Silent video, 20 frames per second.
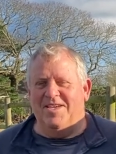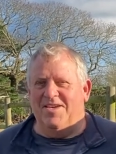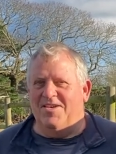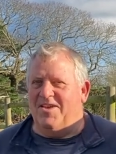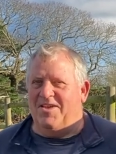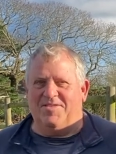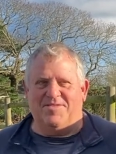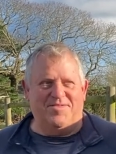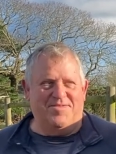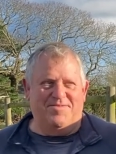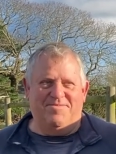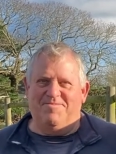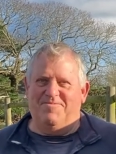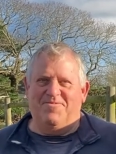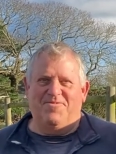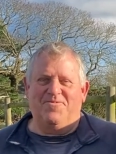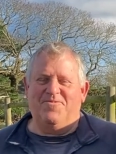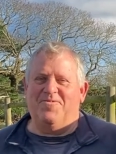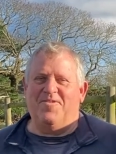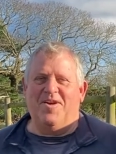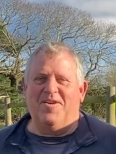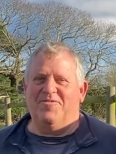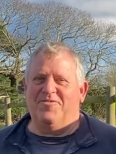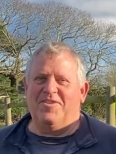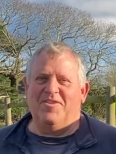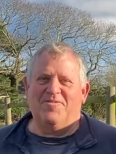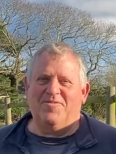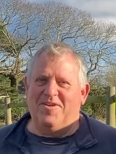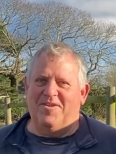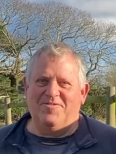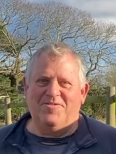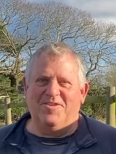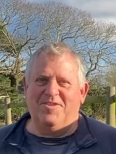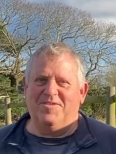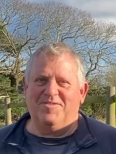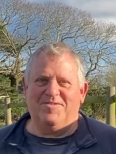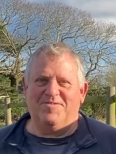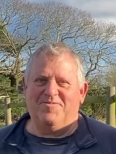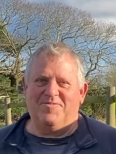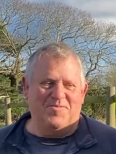It's 5 to 5
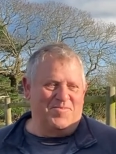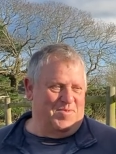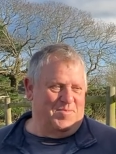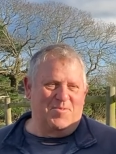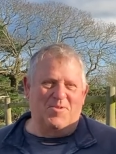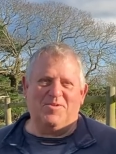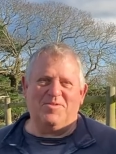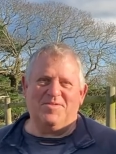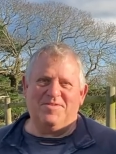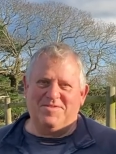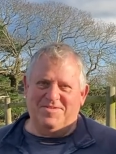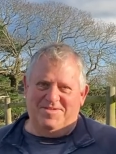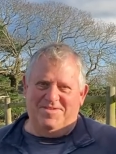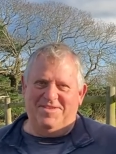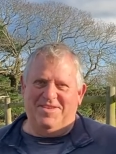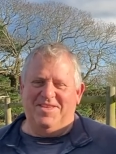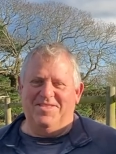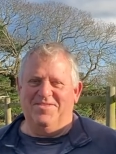yards from the box.